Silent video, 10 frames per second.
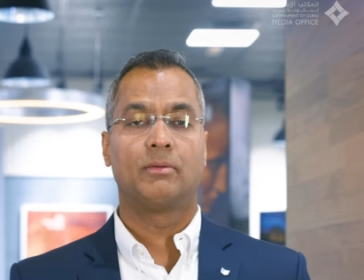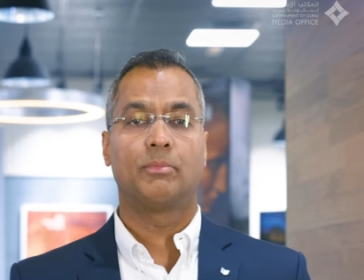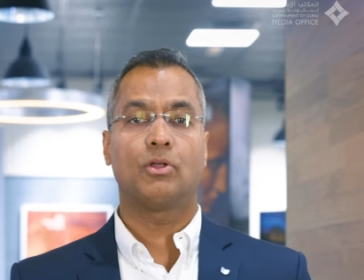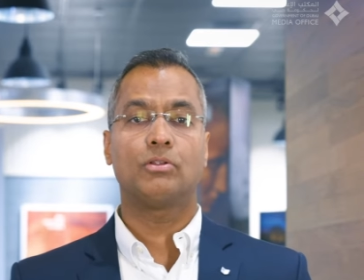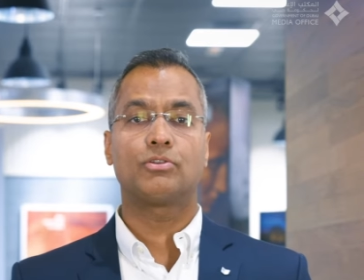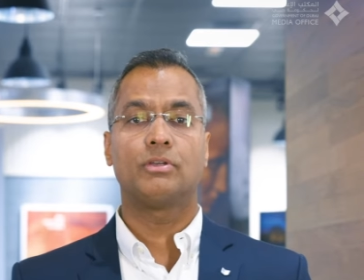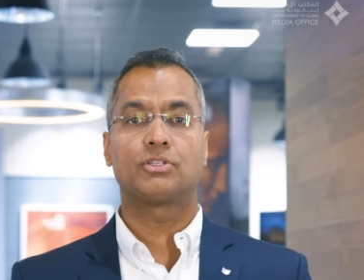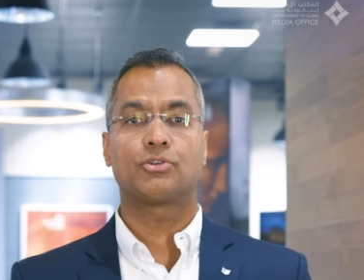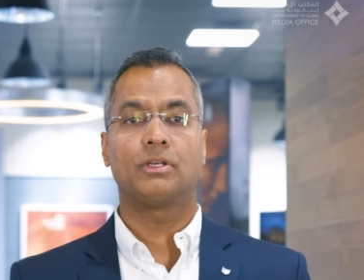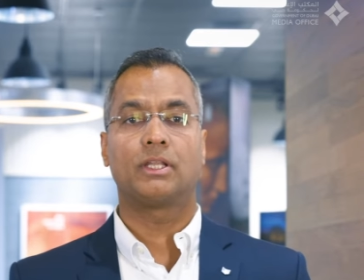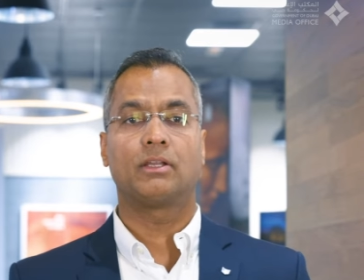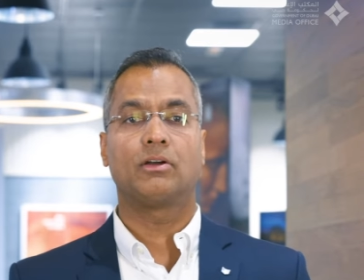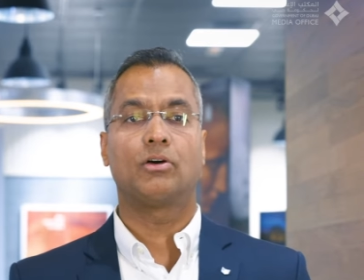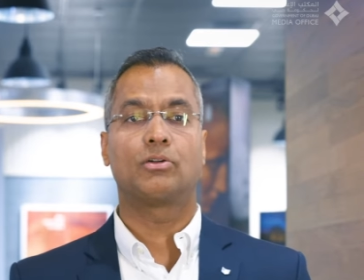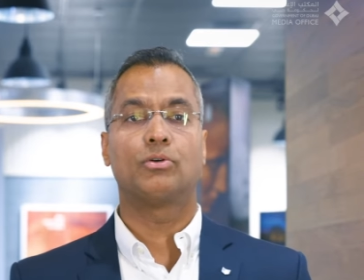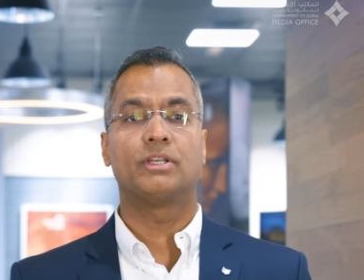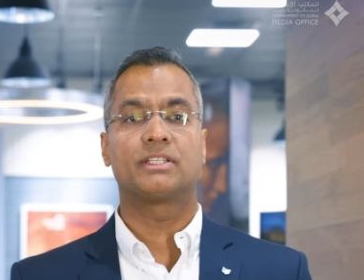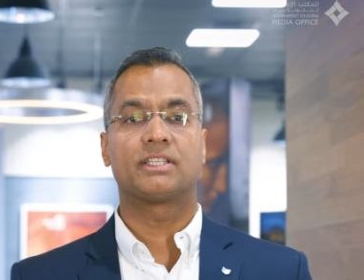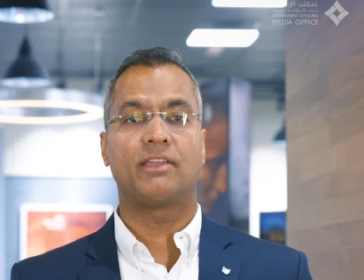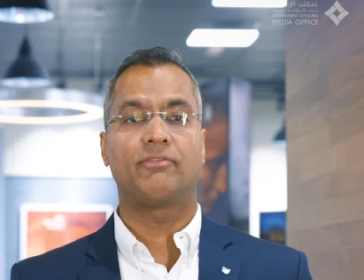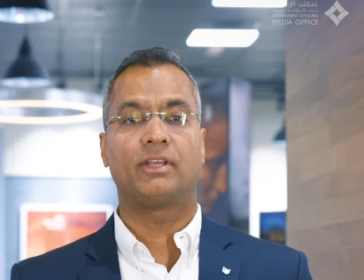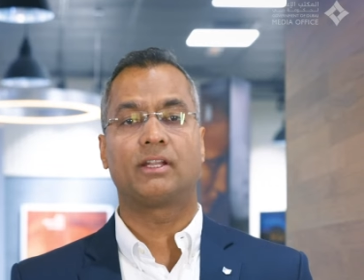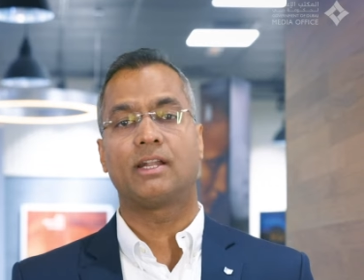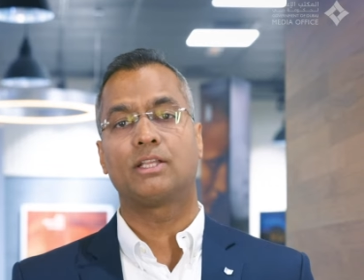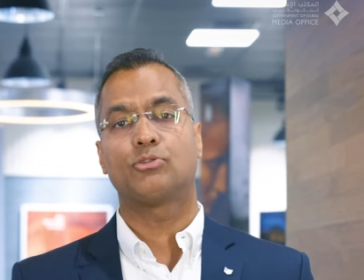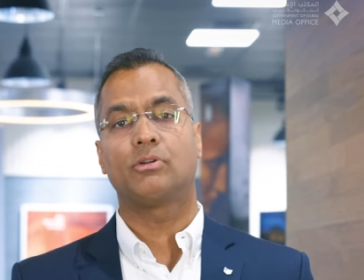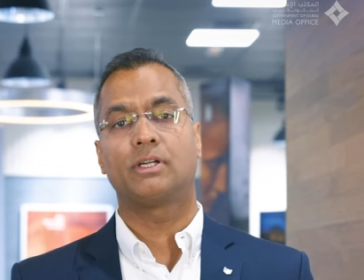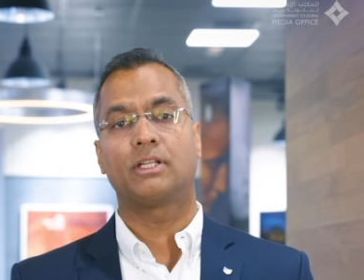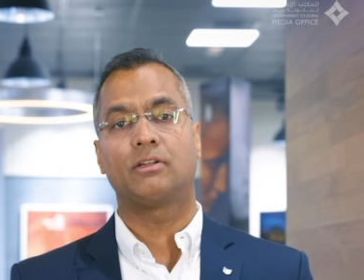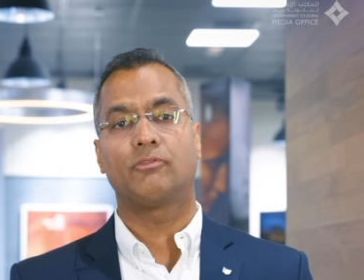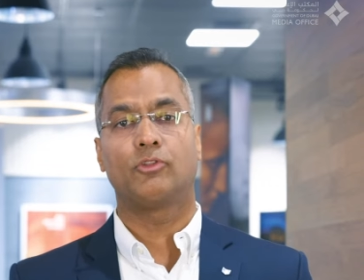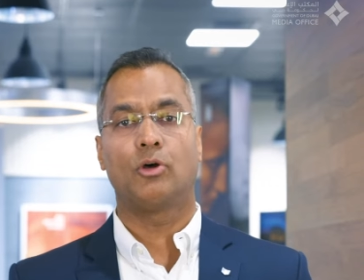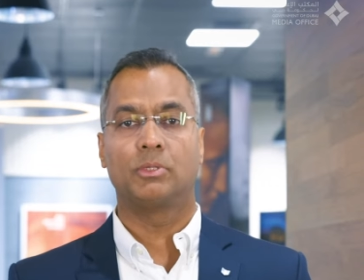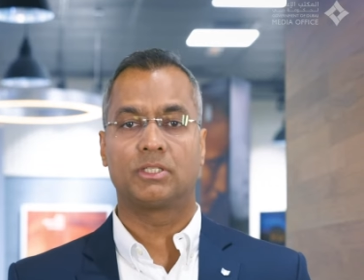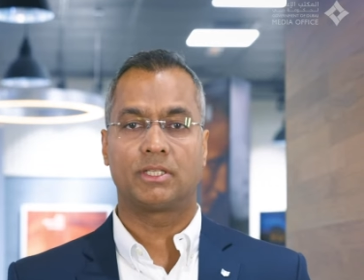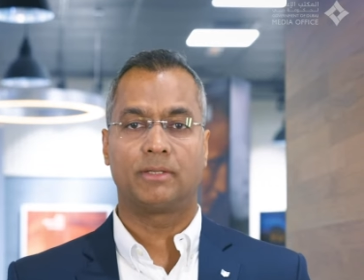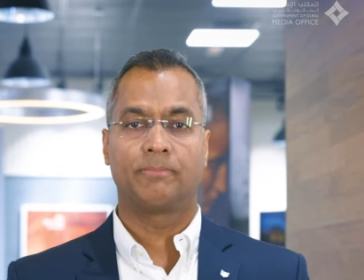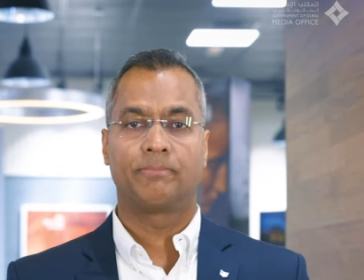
but also ensuring ongoing safe and gradual return of normalcy,